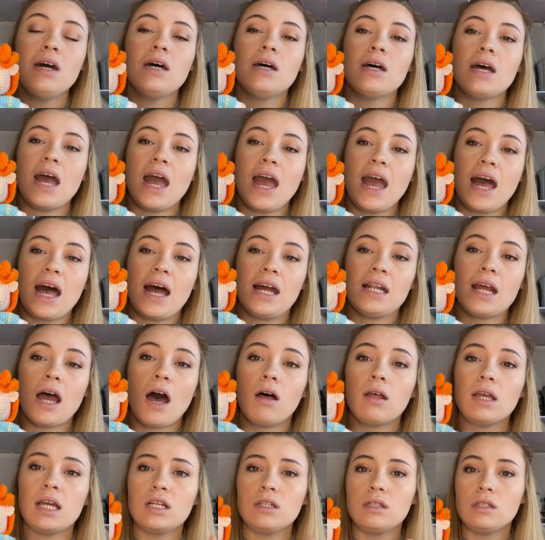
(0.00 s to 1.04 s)
And
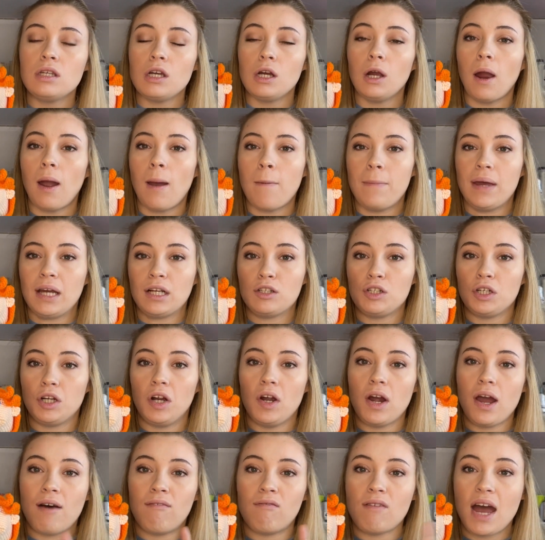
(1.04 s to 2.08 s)
I'll insert a picture
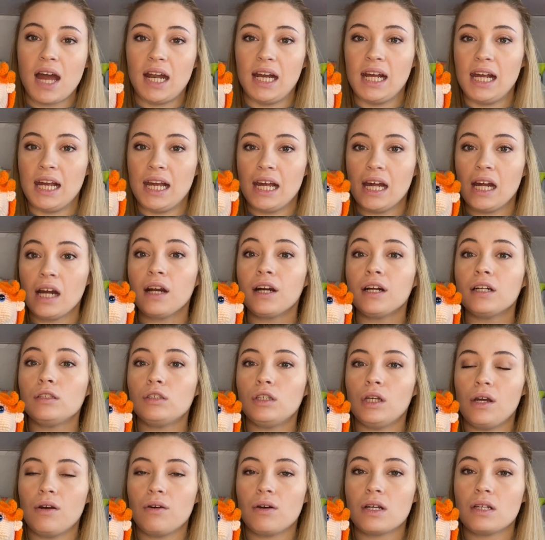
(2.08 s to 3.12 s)
of Eddie here
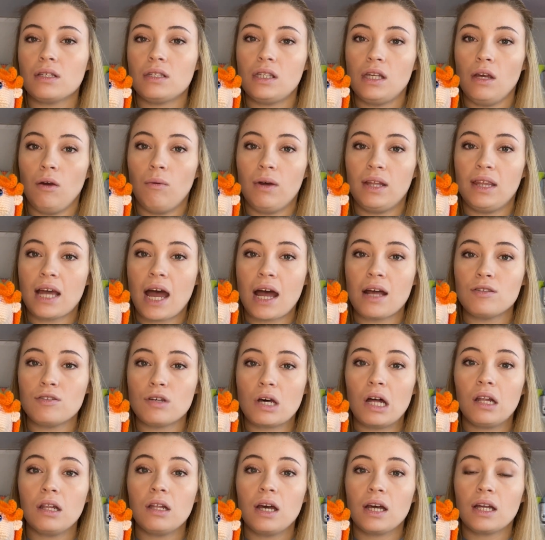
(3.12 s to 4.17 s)
so you can see what that
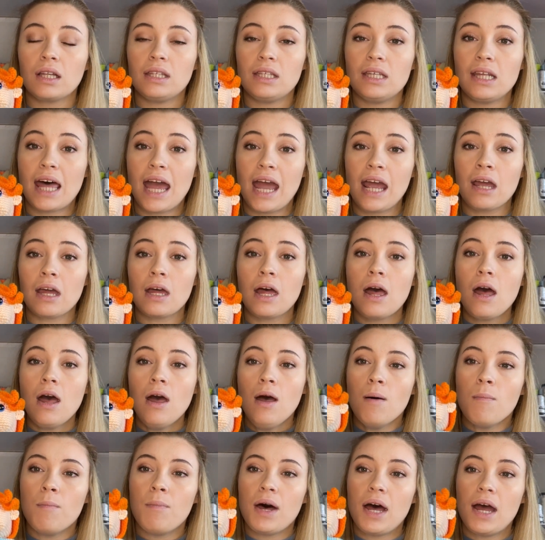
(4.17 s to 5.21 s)
doll looked like,
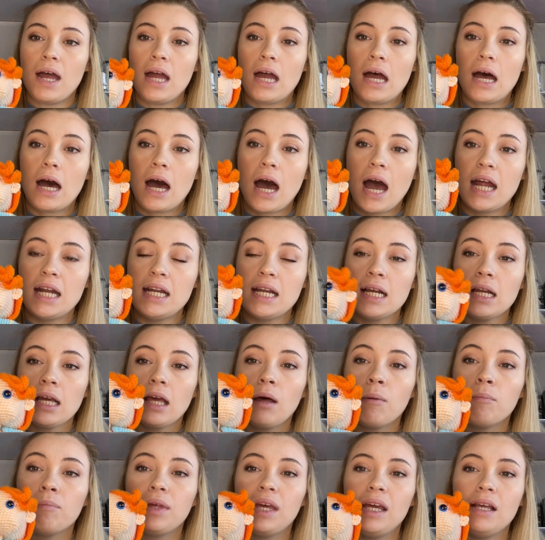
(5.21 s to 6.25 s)
but I didn't
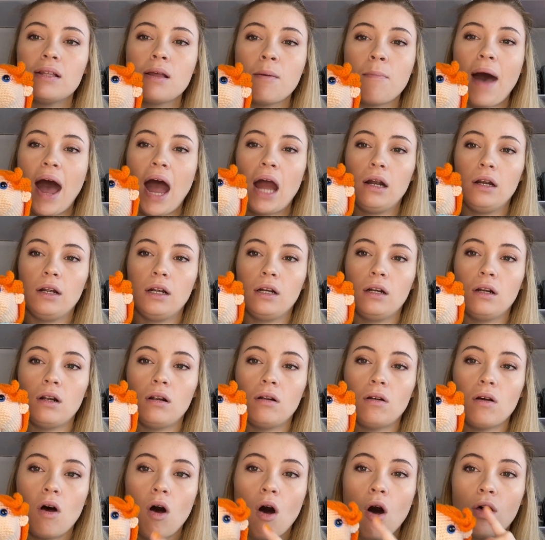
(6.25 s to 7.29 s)
complete the pattern
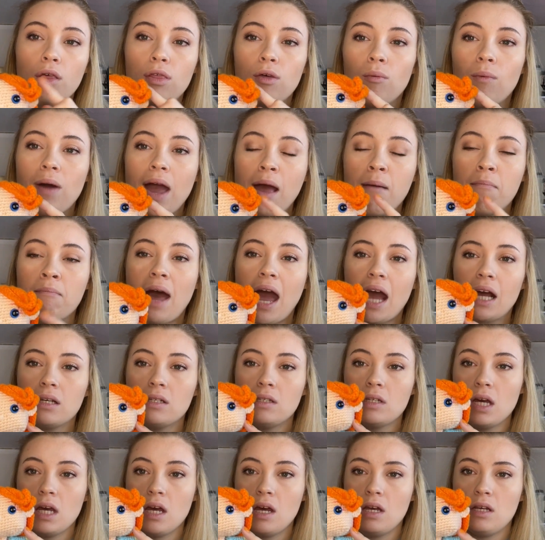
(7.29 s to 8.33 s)
all the way. Max
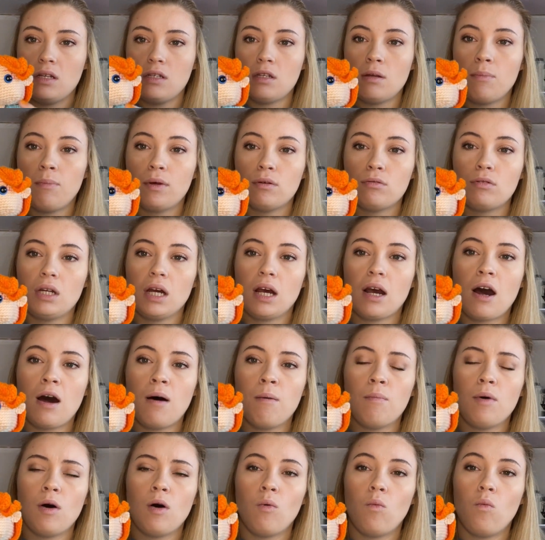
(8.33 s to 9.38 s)
is supposed to
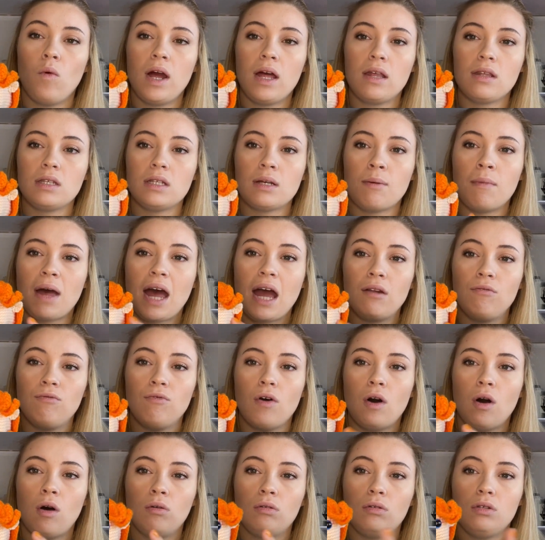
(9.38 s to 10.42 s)
come with some
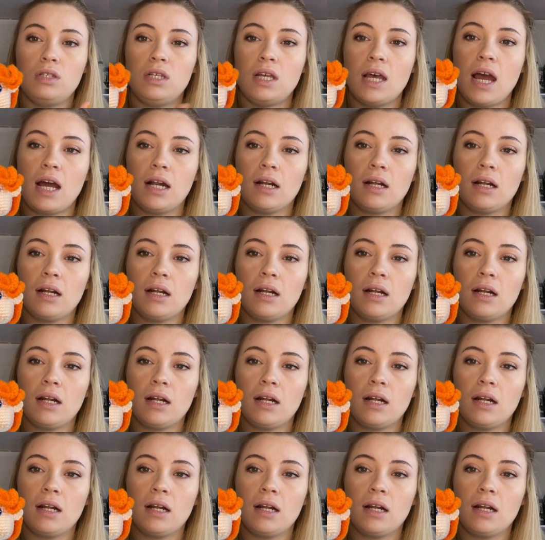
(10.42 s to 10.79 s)
headphones and a